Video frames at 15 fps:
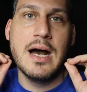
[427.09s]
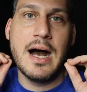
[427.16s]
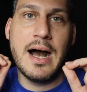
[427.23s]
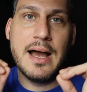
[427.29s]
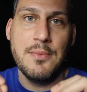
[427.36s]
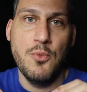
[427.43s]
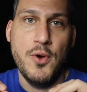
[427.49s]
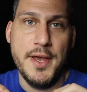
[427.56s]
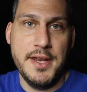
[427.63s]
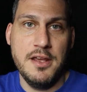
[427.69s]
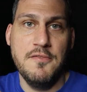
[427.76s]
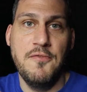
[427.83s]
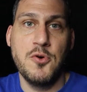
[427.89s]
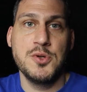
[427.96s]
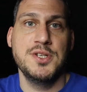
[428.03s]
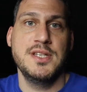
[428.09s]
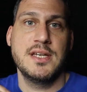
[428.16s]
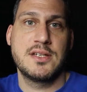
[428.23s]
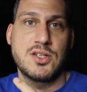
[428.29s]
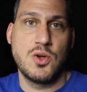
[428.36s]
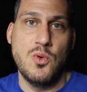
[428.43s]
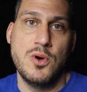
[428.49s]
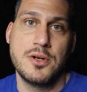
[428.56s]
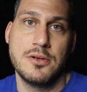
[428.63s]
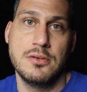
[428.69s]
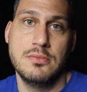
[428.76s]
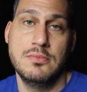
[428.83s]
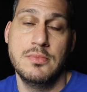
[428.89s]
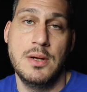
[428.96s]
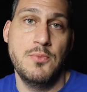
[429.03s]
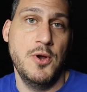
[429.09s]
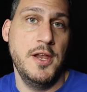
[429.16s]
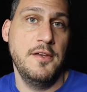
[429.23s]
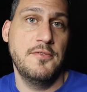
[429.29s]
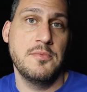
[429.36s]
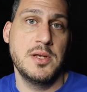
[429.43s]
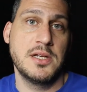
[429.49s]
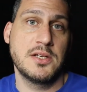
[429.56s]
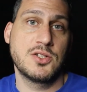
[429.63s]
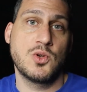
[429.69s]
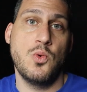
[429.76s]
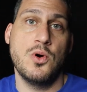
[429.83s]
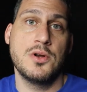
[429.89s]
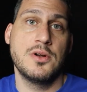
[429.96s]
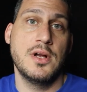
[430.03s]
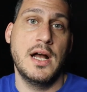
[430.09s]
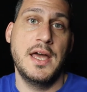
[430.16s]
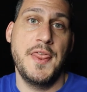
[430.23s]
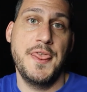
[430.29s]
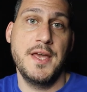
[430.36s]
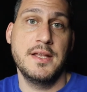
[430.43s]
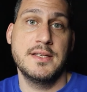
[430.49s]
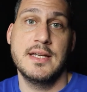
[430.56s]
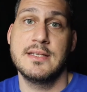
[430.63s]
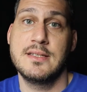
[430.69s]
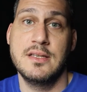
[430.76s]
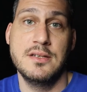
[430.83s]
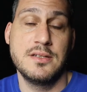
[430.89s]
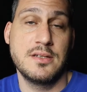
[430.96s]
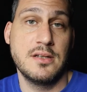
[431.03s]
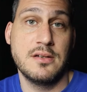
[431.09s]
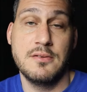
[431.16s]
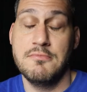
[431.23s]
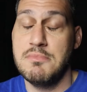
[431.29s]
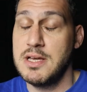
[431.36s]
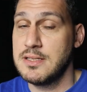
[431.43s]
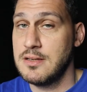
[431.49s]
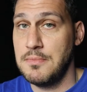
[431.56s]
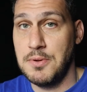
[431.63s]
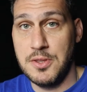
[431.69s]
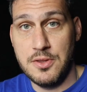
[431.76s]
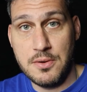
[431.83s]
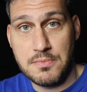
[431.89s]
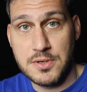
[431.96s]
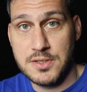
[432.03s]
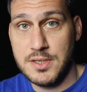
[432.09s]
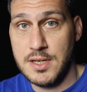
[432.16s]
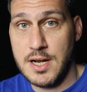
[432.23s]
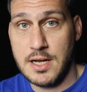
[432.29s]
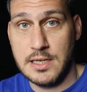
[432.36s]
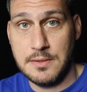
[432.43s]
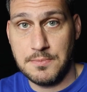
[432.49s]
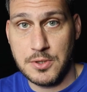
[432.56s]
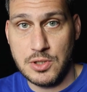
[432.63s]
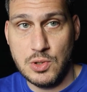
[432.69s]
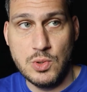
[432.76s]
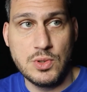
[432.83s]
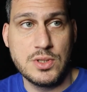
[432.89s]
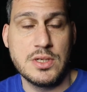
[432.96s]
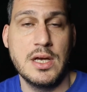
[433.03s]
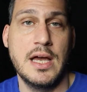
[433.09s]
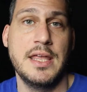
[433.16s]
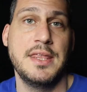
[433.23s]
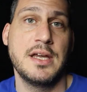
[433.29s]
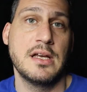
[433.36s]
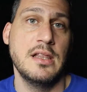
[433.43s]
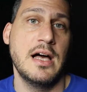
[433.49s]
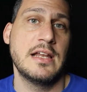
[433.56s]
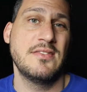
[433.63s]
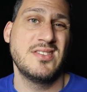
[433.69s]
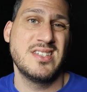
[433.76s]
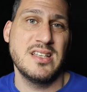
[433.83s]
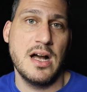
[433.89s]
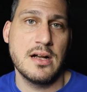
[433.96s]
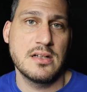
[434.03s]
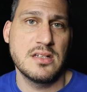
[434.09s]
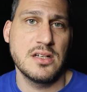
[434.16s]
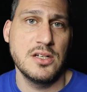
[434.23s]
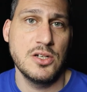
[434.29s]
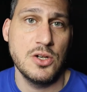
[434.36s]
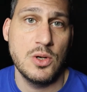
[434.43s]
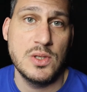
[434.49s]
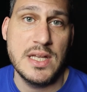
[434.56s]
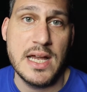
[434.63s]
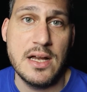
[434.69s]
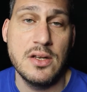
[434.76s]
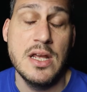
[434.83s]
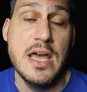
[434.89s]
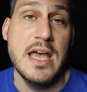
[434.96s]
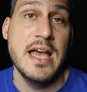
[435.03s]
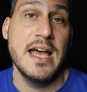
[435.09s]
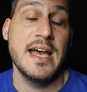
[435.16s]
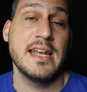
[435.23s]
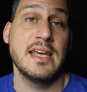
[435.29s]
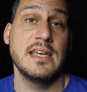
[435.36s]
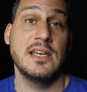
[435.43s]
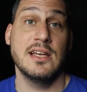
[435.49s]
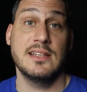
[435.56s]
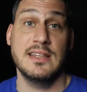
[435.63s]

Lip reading: I'm waiting for the next quarter. I'm waiting for my next quarter. I think Tesla is going to mess up on numbers. They're not going to produce. I think a lot of stocks are going to go down. And I